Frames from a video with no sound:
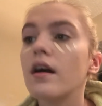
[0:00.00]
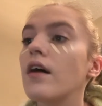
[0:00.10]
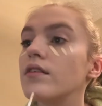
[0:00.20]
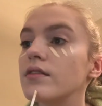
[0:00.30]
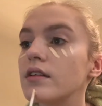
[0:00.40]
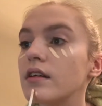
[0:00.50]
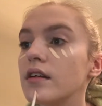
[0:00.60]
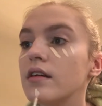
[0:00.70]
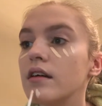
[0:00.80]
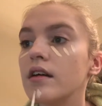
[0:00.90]
Haven't
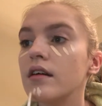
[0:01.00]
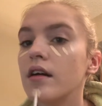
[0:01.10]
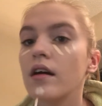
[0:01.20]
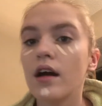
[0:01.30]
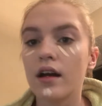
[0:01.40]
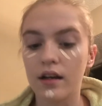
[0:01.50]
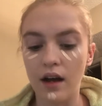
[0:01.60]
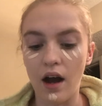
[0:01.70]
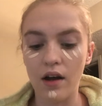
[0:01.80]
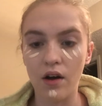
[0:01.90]
really
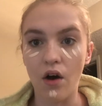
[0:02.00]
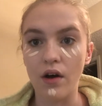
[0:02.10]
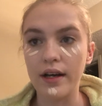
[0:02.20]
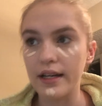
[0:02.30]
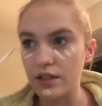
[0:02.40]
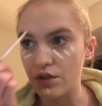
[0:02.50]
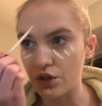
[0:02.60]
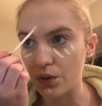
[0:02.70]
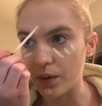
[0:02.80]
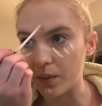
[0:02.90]
got all into